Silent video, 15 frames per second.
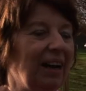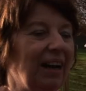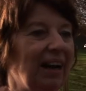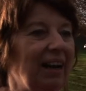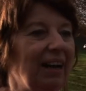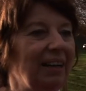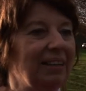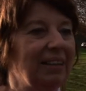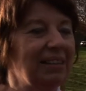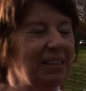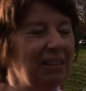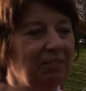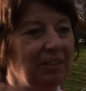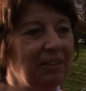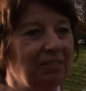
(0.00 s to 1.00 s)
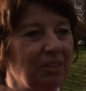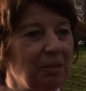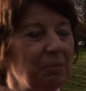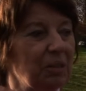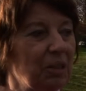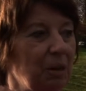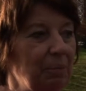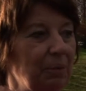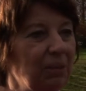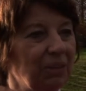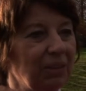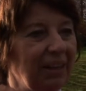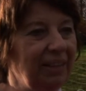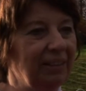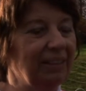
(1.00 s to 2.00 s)
and it's lovely for them to come along
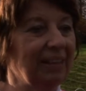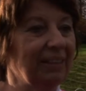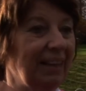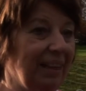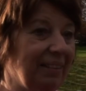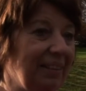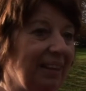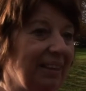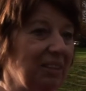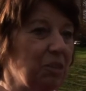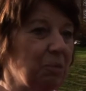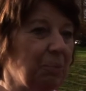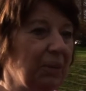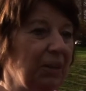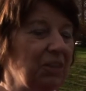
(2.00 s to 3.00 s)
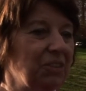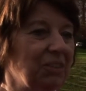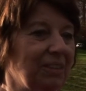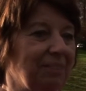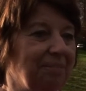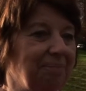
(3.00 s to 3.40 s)
here and get that inspiration.